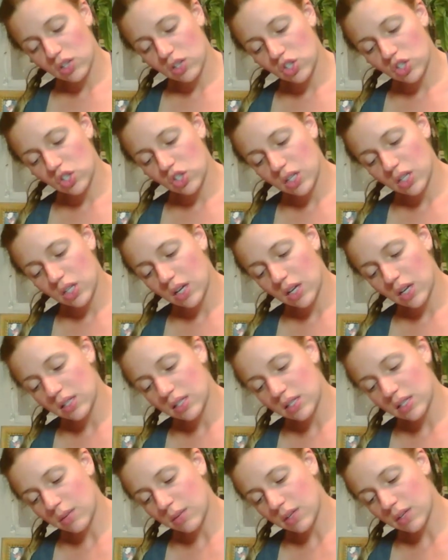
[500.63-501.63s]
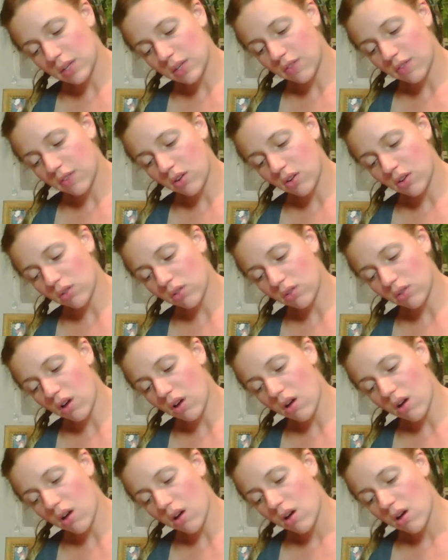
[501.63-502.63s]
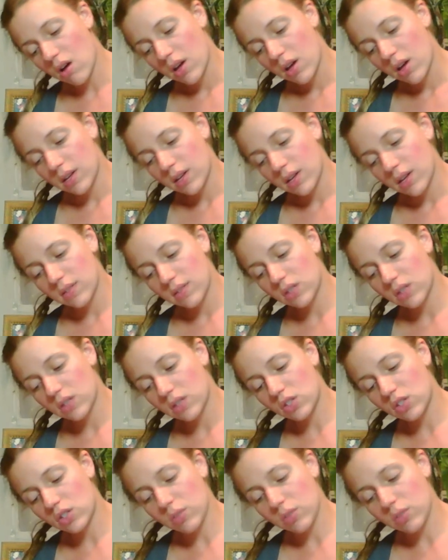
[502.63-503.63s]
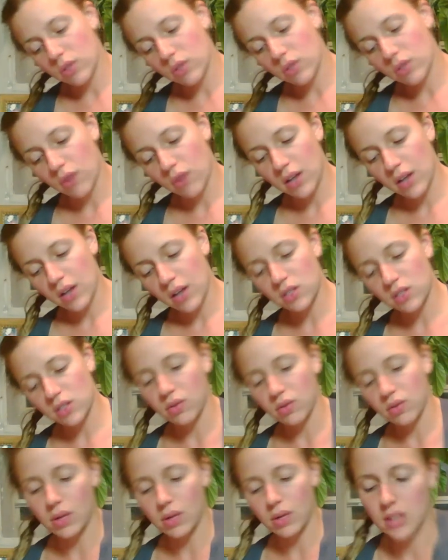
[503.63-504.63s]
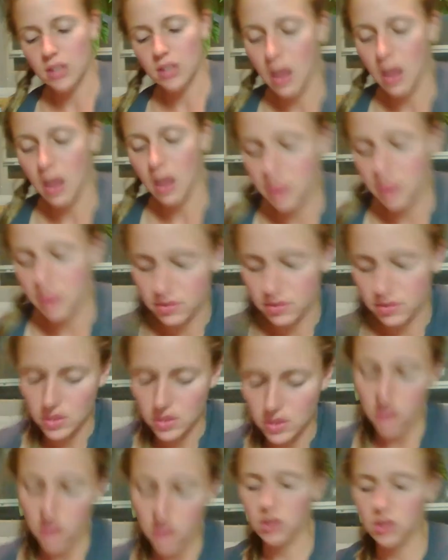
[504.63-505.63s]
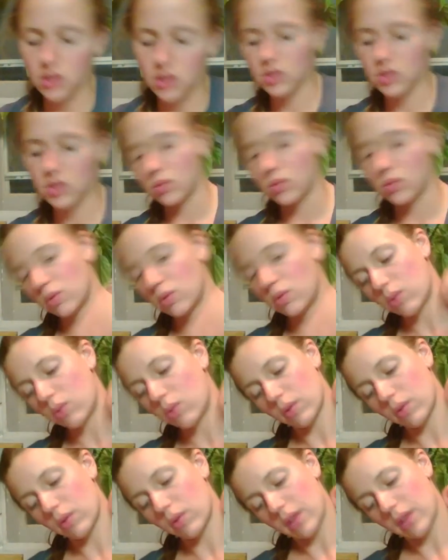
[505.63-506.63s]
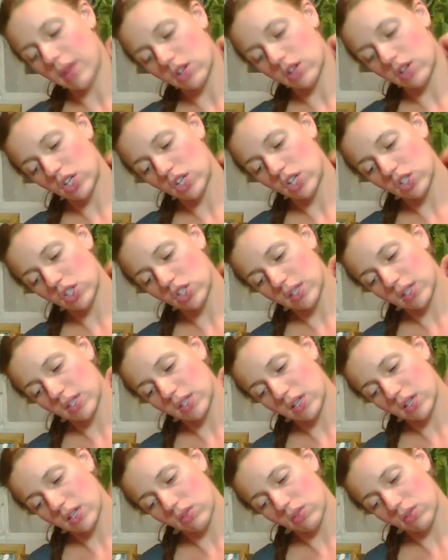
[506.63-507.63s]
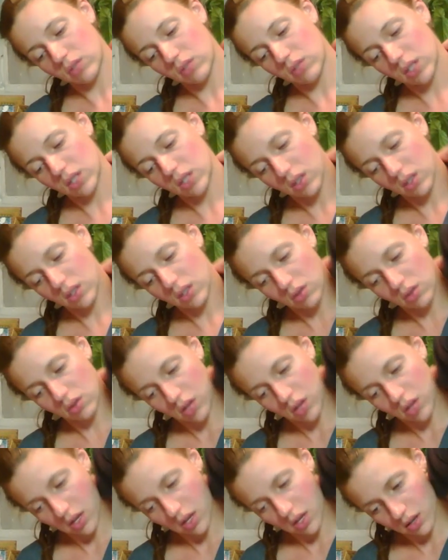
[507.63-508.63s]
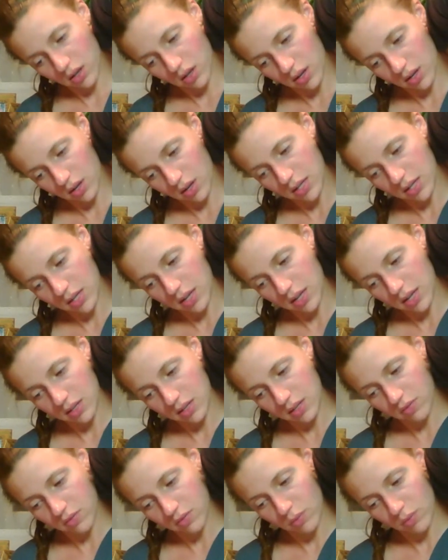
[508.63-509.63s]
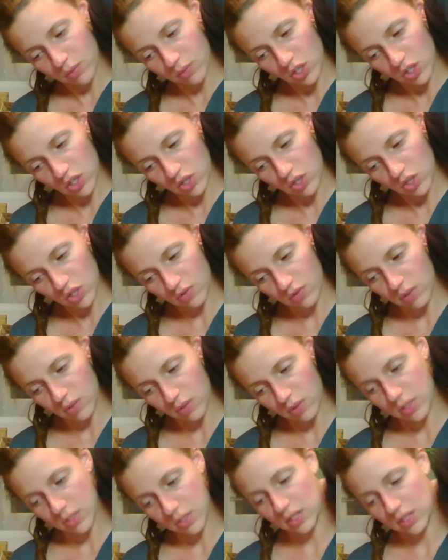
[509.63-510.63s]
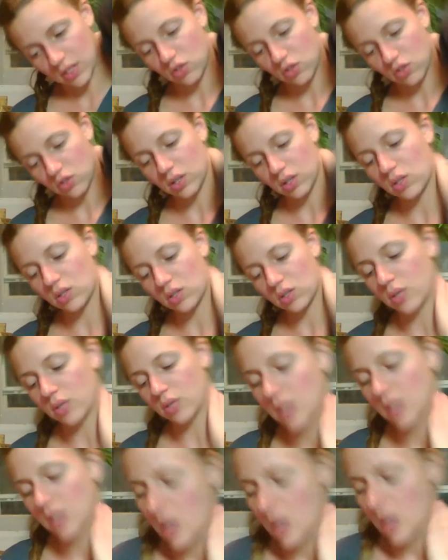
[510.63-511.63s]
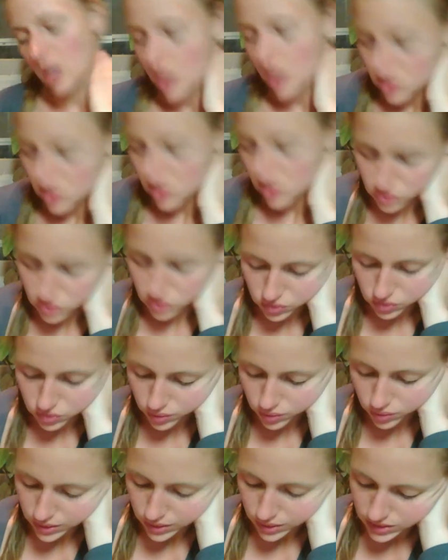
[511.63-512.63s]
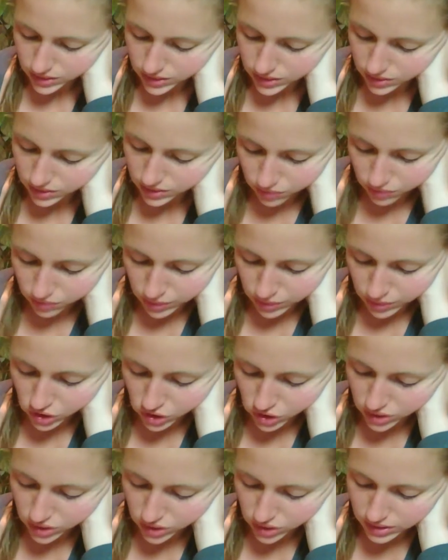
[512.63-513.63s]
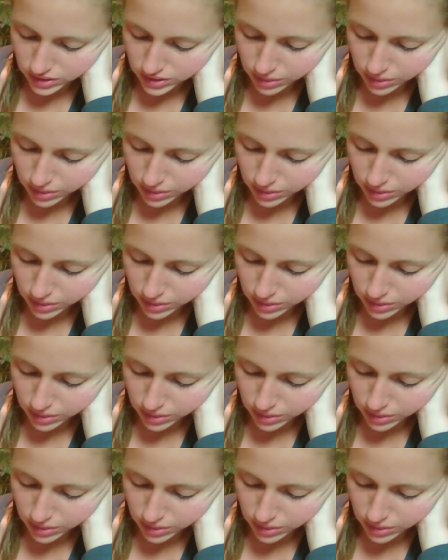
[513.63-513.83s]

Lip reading: And G, a statement that federal law gives the consumer the right to request a copy of the consumer report without changes annually and contact information from a centralized source to request this information.